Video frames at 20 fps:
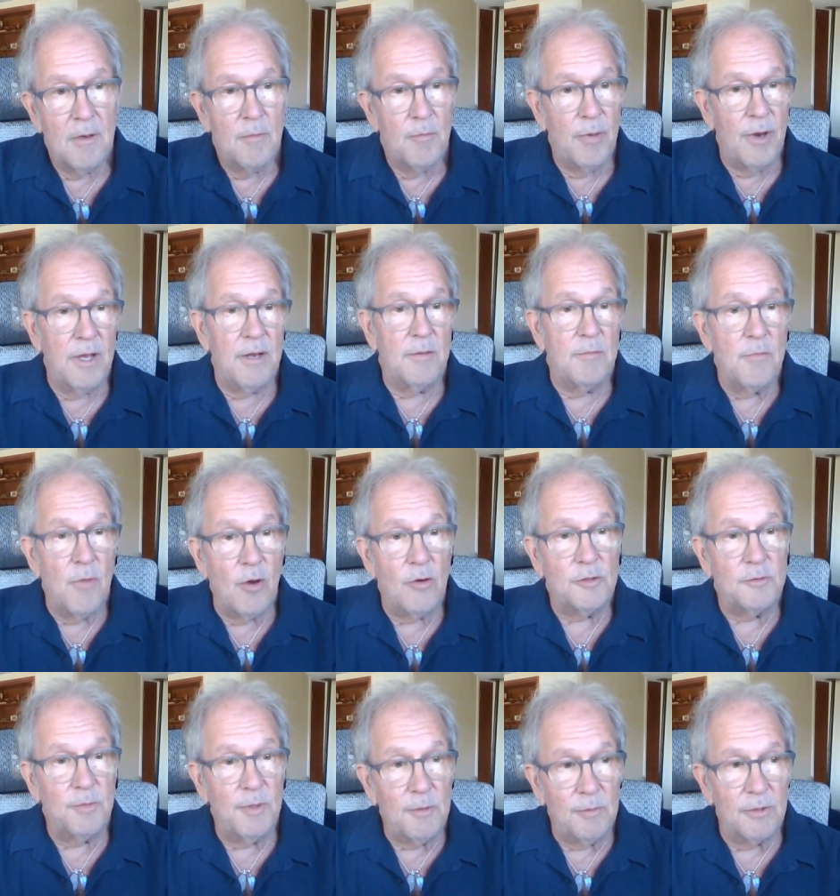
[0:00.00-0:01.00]
But
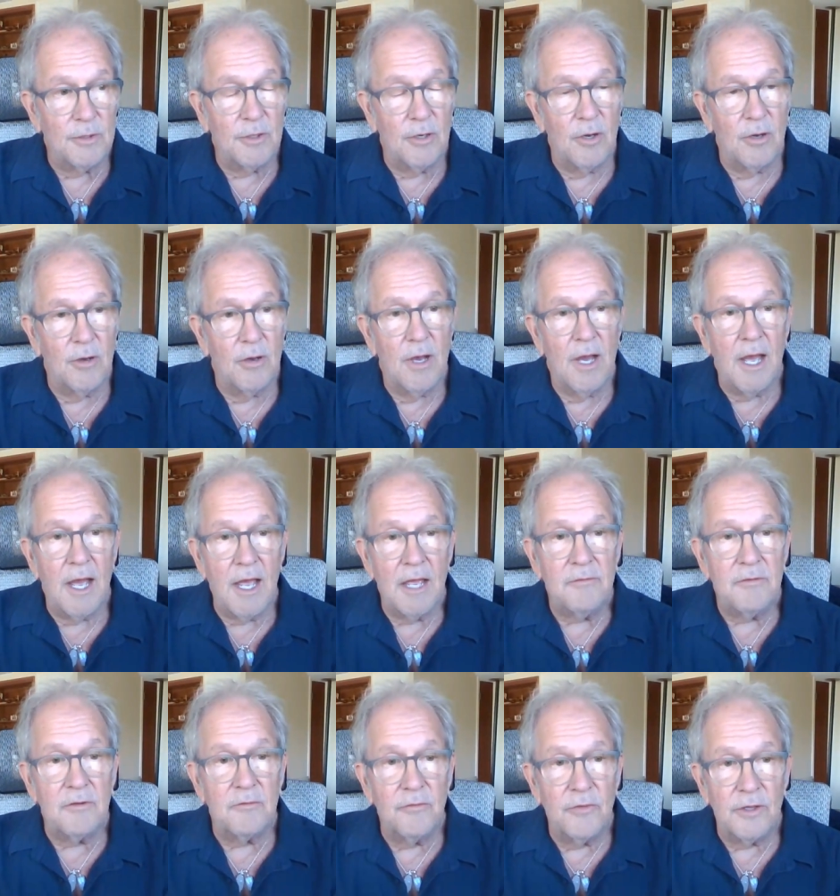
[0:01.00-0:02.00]
most people go, "I
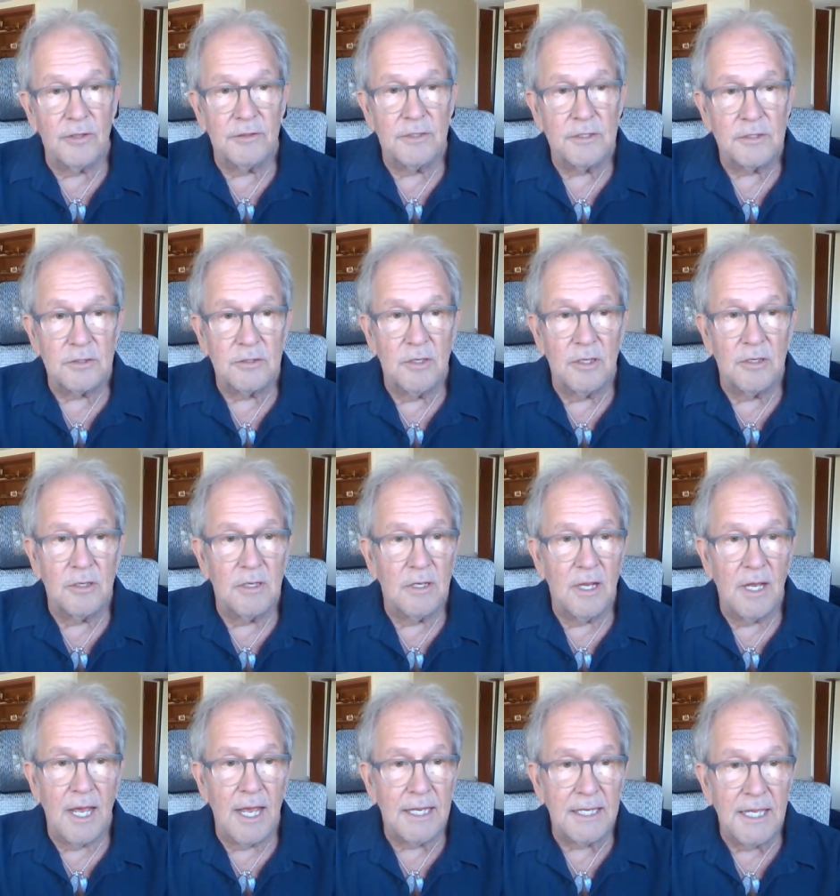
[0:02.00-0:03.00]
haven't felt this good.
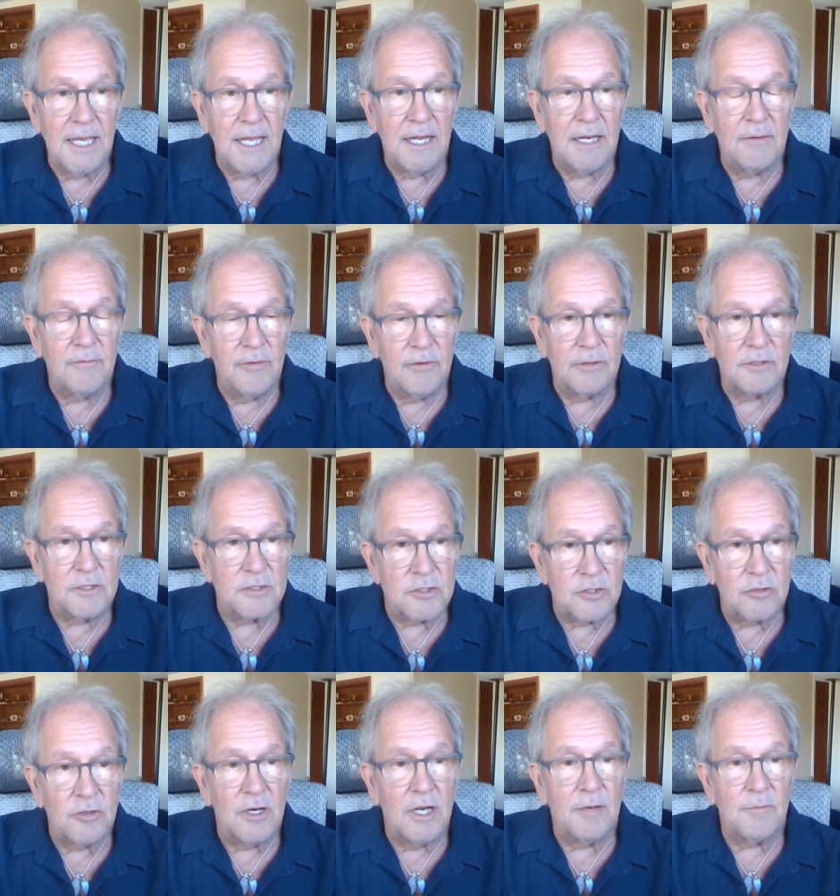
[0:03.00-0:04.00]
I can't even
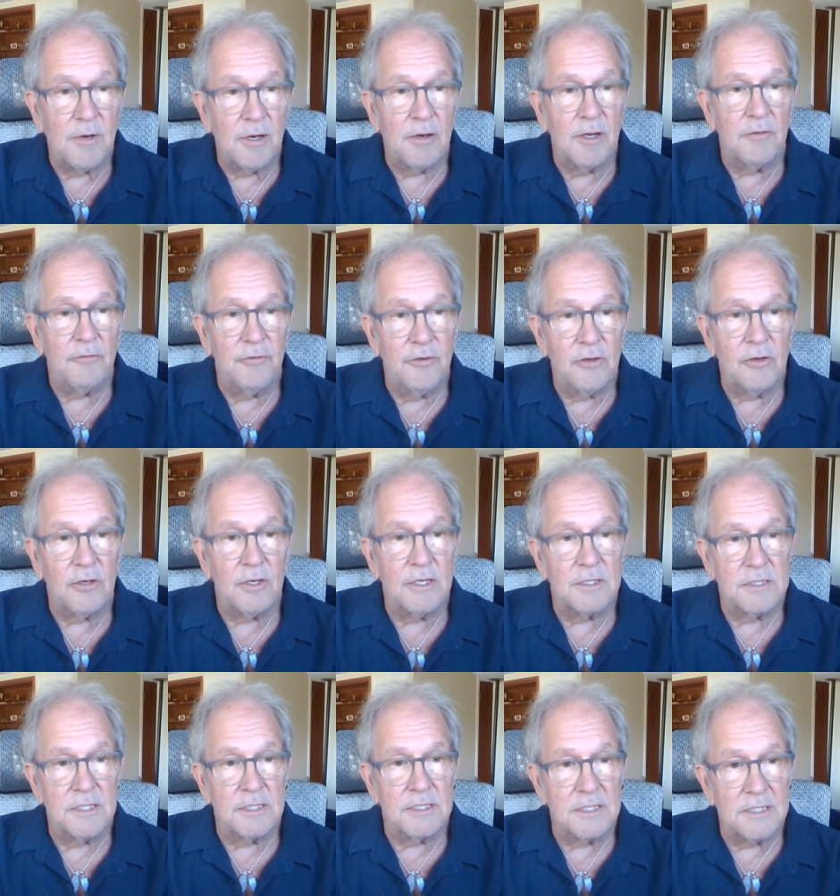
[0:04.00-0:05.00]
describe how I feel
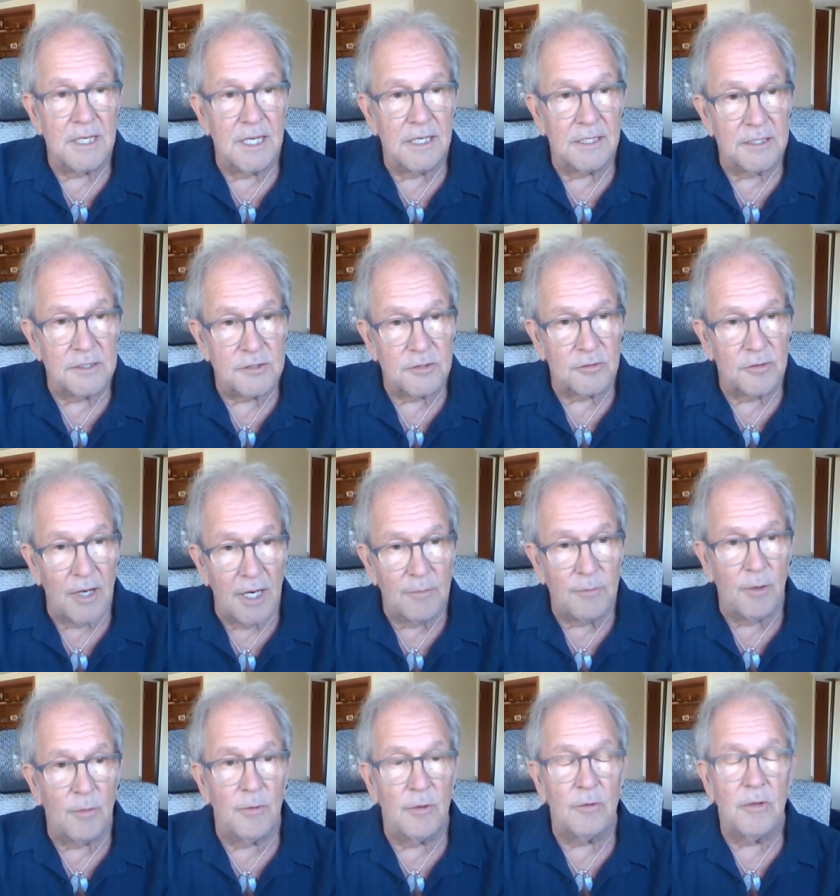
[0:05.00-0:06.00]
because it's not
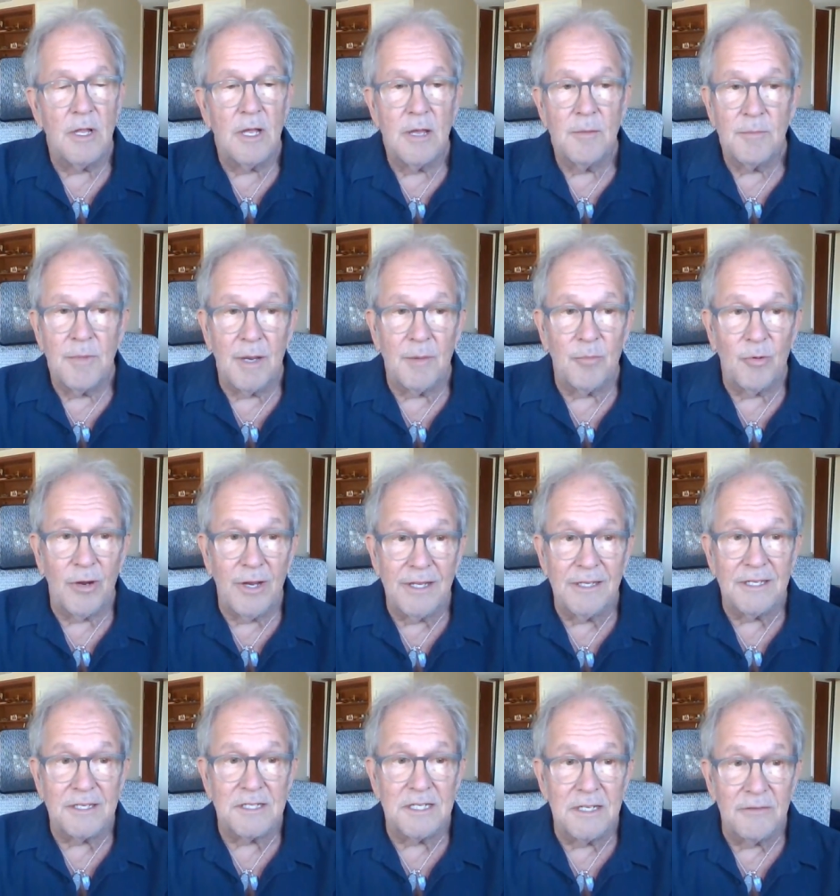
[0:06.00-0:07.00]
describable. My brain
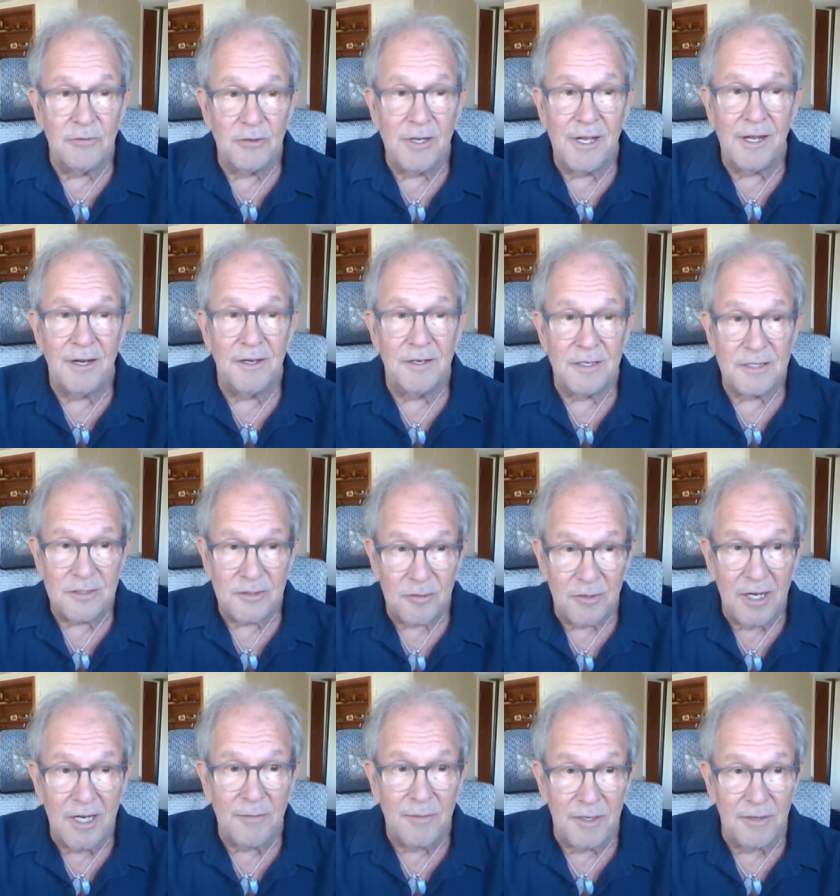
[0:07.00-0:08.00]
doesn't even know how to
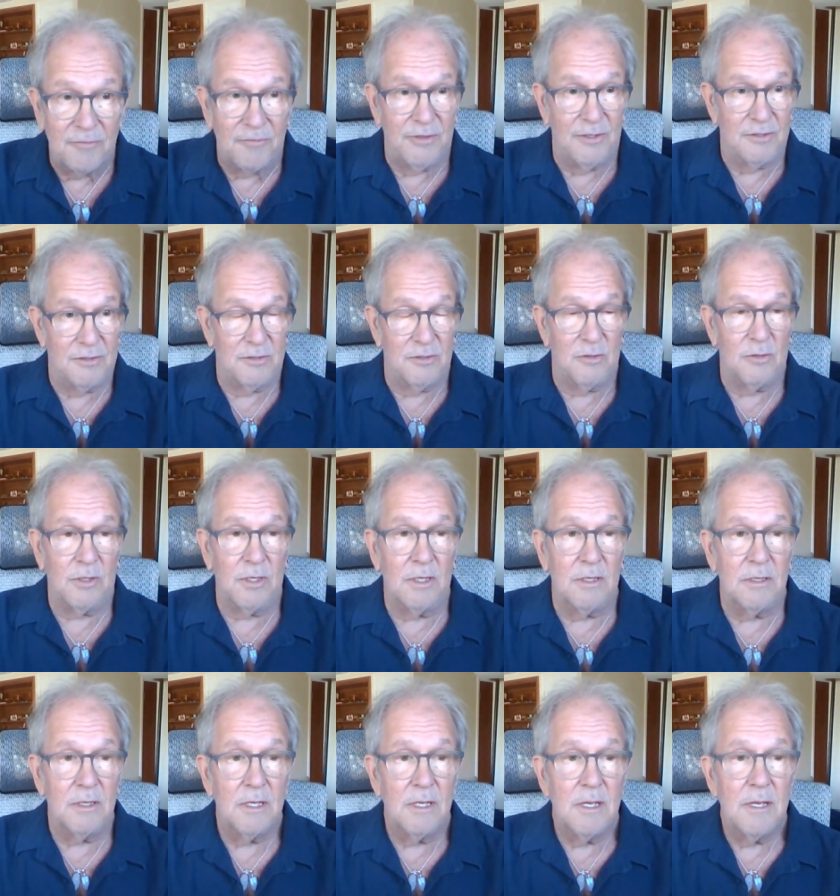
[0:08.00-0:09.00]
describe it. It feels so good."
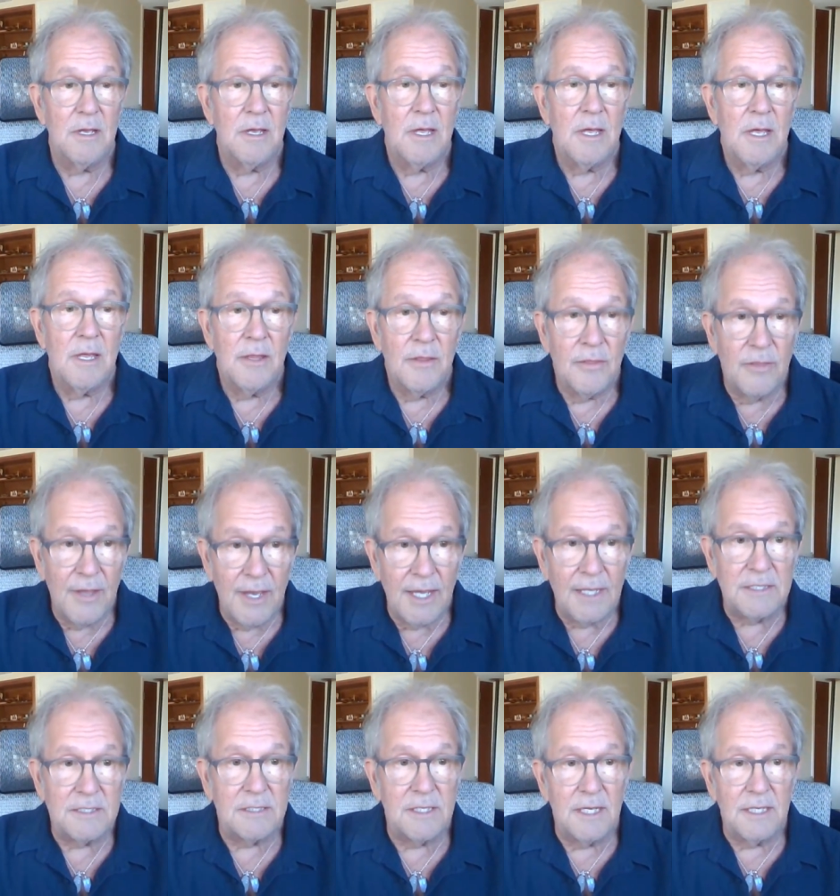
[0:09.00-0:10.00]

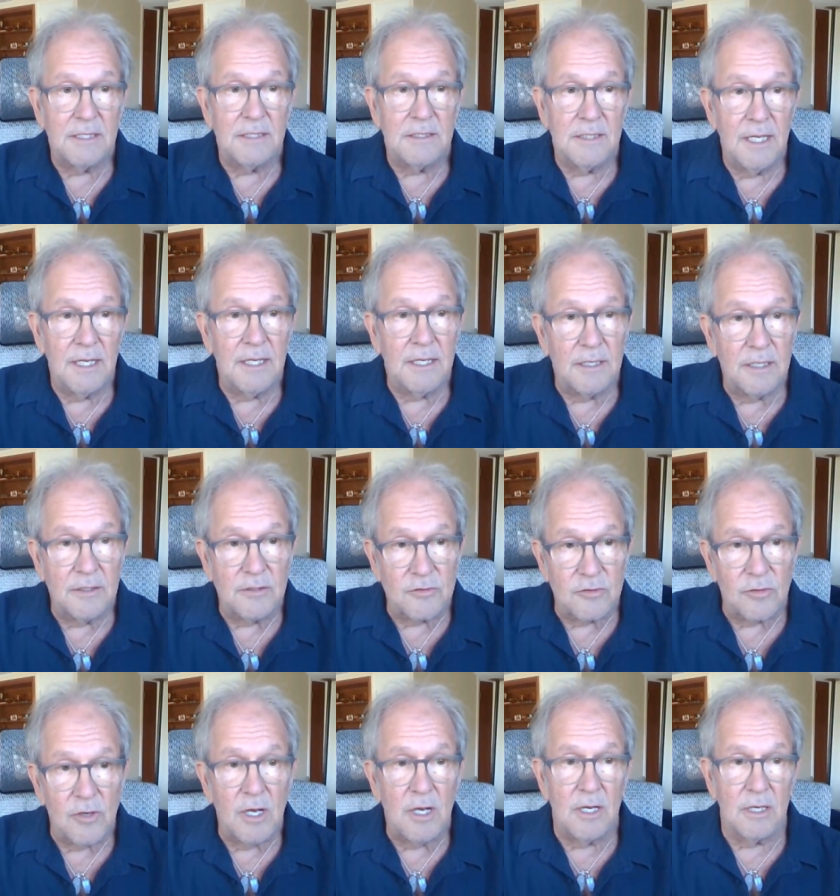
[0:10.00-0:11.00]
That's like taking a
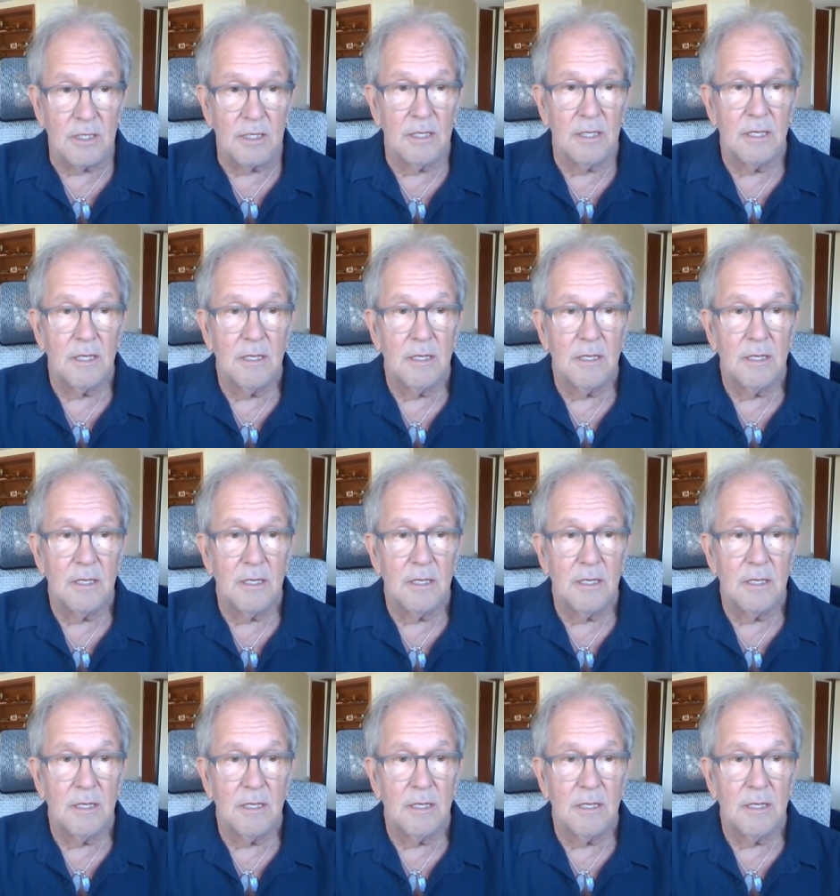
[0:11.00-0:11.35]
drug.